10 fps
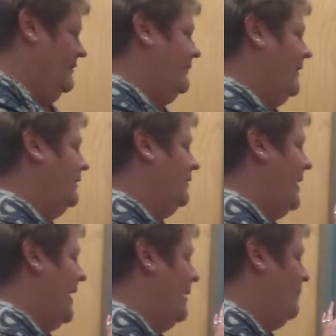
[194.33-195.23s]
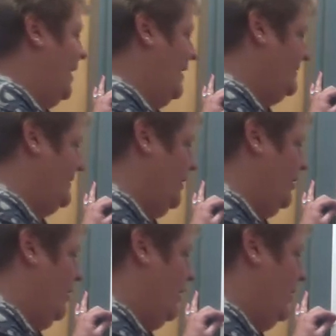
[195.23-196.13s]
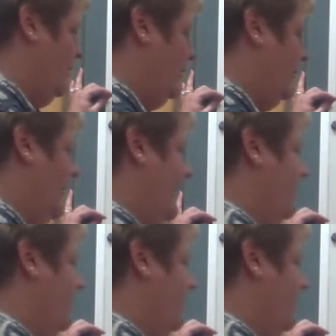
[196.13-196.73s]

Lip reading: followed by a Bossy R and